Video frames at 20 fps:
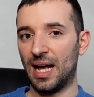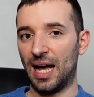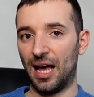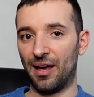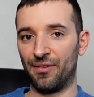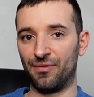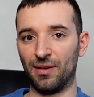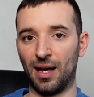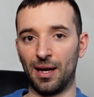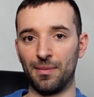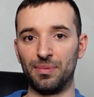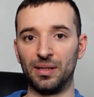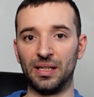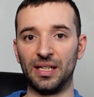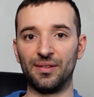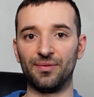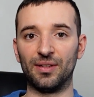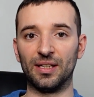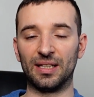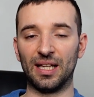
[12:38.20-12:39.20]
I
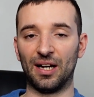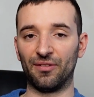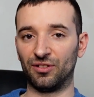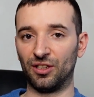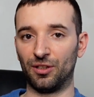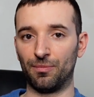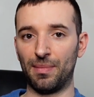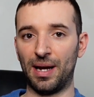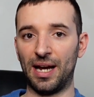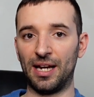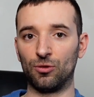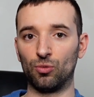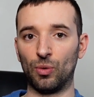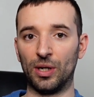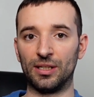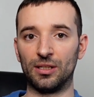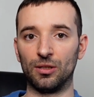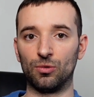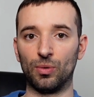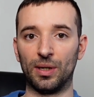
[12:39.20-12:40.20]
believe that after May
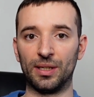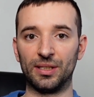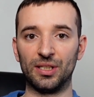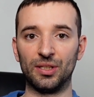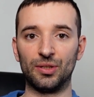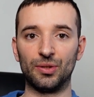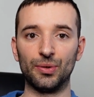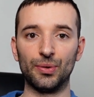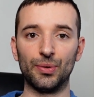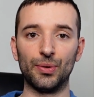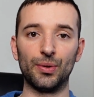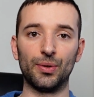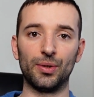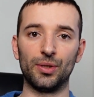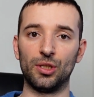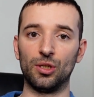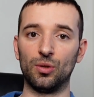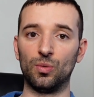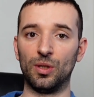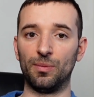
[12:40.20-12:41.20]
2022
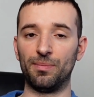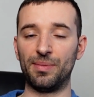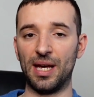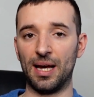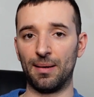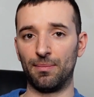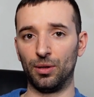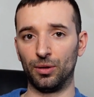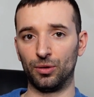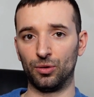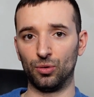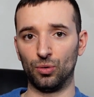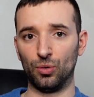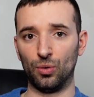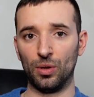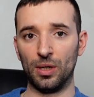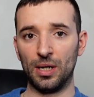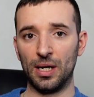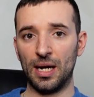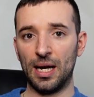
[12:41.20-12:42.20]
you will be able
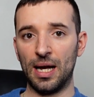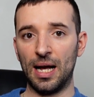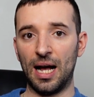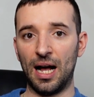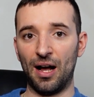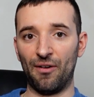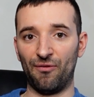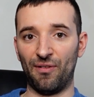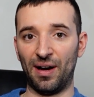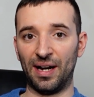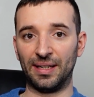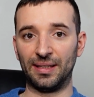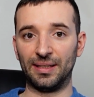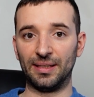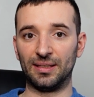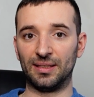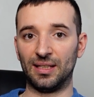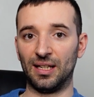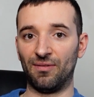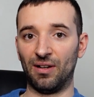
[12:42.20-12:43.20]
to find
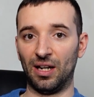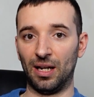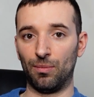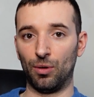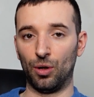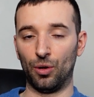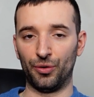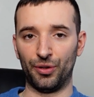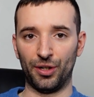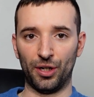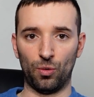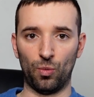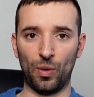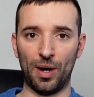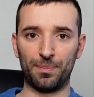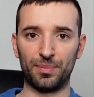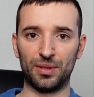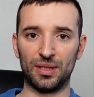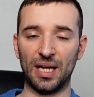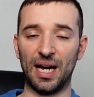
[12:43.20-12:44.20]
it available on their
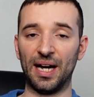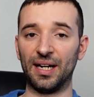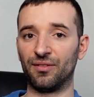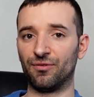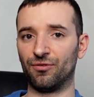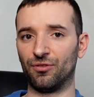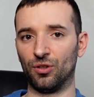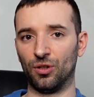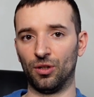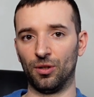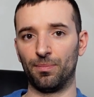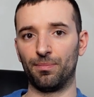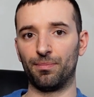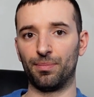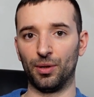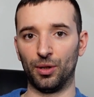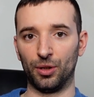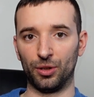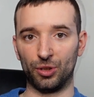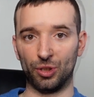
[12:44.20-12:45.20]
website for
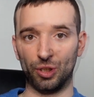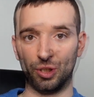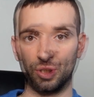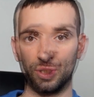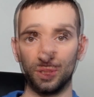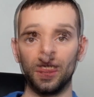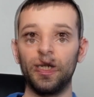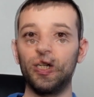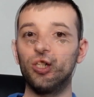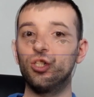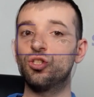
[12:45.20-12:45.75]
purchase.